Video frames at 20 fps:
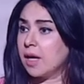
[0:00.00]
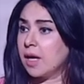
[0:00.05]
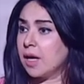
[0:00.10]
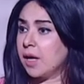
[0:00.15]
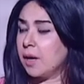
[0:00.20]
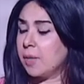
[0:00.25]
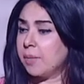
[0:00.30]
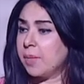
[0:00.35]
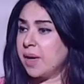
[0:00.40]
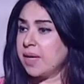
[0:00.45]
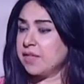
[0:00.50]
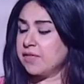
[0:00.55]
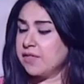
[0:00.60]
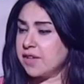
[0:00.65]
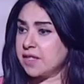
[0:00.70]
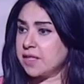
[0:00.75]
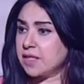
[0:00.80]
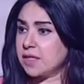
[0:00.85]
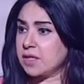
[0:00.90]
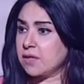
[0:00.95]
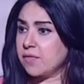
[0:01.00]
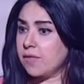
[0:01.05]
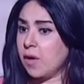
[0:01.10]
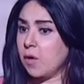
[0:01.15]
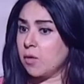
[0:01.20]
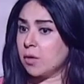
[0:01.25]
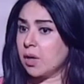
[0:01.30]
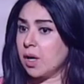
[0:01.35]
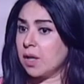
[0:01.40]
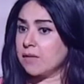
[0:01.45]
many facets of
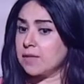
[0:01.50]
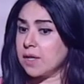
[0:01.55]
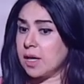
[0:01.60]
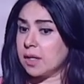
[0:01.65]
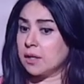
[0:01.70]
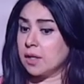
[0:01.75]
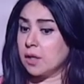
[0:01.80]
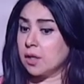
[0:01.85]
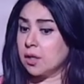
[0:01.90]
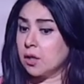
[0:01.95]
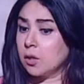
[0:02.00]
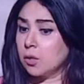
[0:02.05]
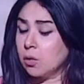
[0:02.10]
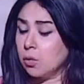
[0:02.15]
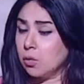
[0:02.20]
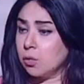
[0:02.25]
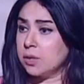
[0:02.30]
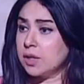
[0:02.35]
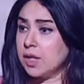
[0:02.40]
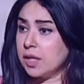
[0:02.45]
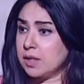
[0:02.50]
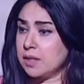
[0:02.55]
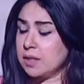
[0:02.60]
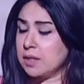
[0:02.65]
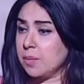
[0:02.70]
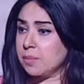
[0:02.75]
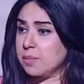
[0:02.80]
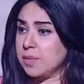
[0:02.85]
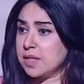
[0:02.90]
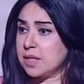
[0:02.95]
our lives, and including
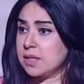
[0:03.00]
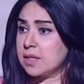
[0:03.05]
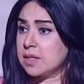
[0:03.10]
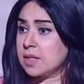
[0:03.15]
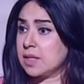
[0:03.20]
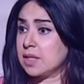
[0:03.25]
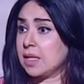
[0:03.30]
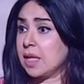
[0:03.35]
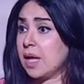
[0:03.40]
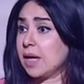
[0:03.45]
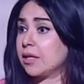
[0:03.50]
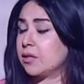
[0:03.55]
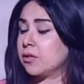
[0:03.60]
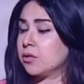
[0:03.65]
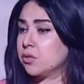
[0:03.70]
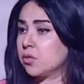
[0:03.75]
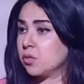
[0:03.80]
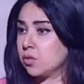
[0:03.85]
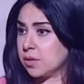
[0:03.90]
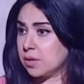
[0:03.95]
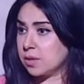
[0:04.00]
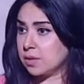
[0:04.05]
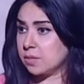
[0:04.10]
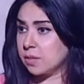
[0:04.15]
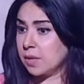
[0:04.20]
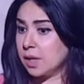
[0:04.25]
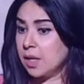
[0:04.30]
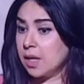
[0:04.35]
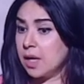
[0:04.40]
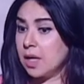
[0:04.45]
some businesses like the tourism.